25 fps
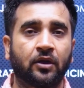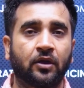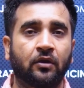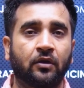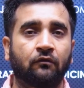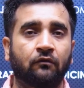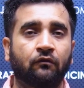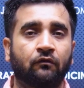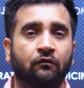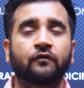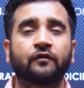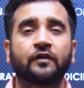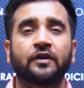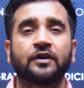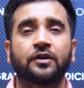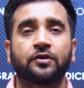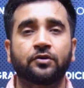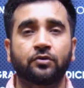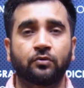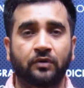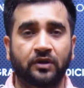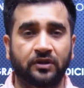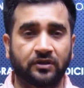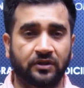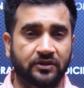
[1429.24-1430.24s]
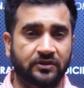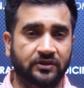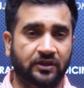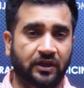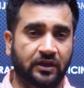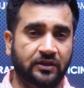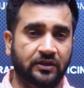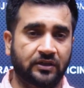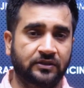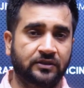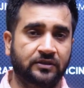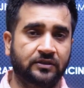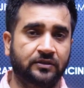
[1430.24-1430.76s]
What will you do in this
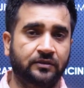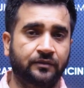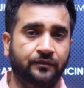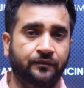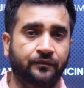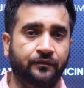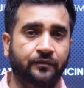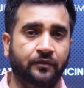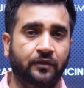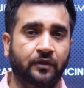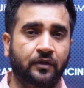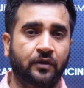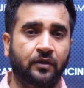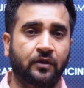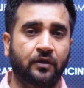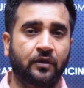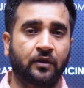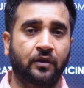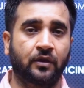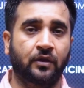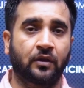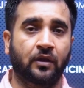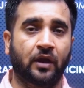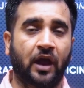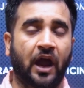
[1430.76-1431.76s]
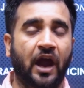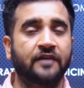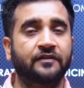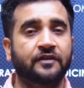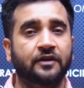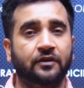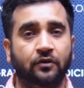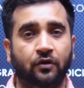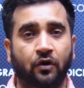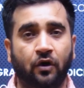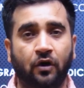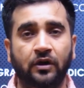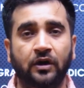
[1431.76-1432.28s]
case? Either
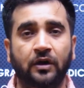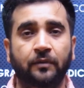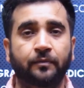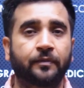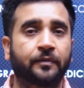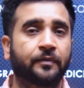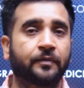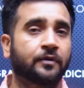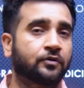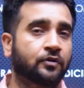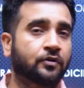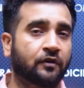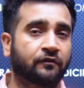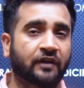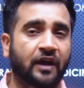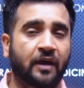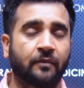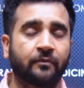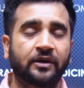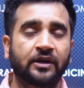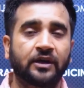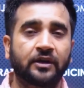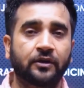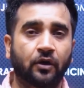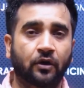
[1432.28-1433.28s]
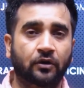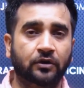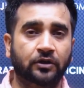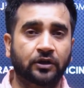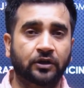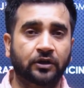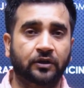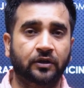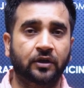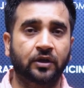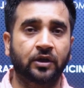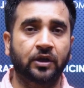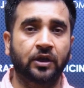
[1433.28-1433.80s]
call up your family doctor.
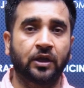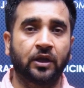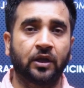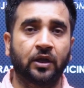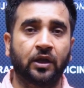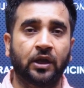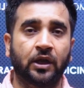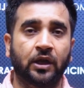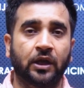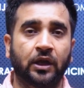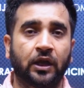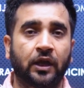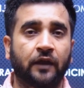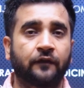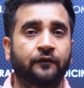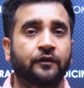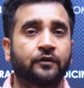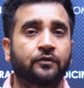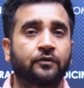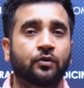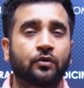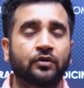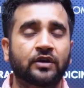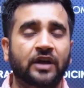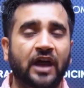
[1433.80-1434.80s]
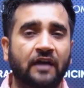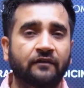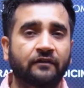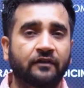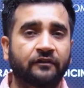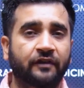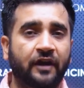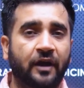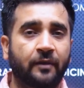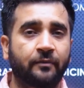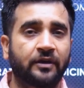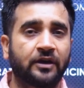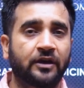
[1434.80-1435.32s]
If you don't have a
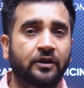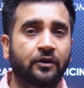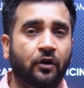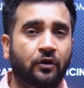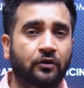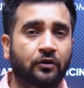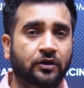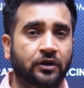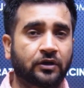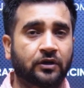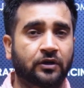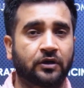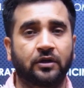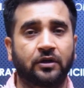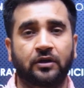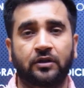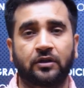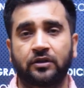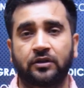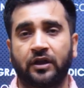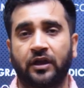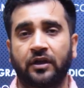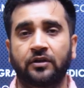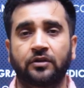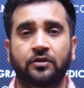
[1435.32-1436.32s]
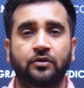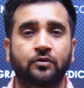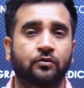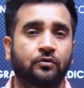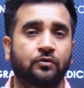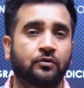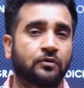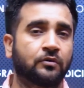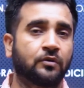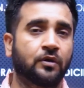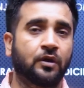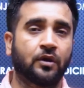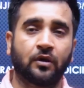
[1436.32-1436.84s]
family doctor, then you'll,
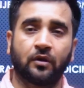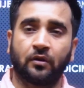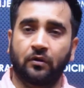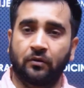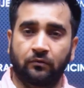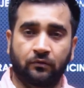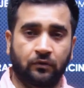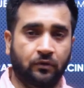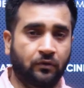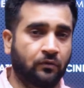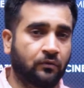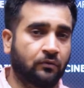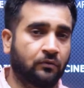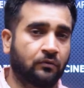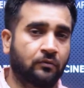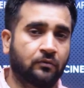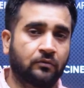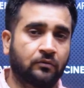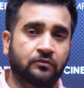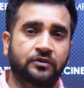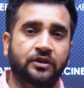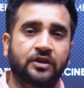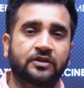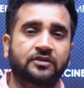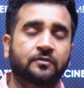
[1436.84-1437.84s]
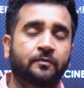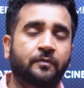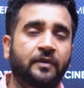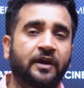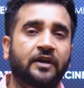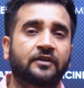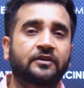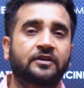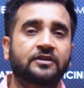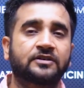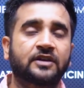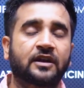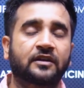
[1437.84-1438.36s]
you know, just bear
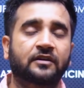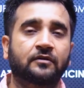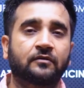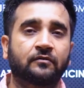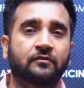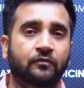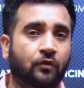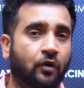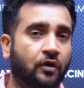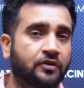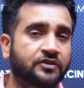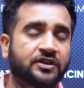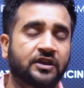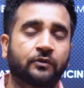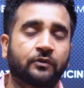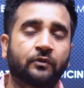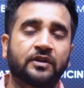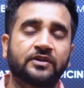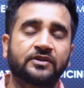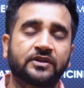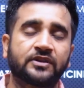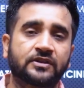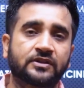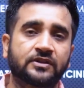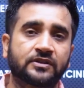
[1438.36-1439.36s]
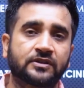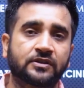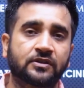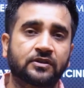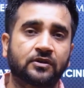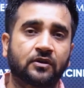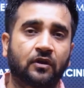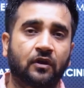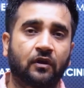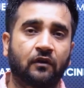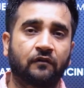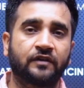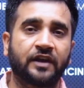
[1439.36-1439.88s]
the consequences
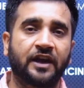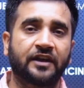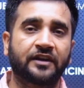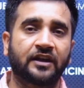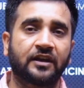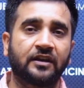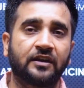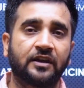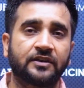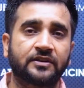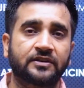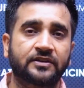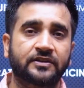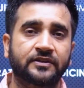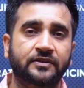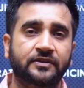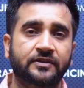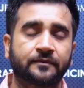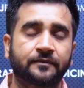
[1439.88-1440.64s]
of that illness.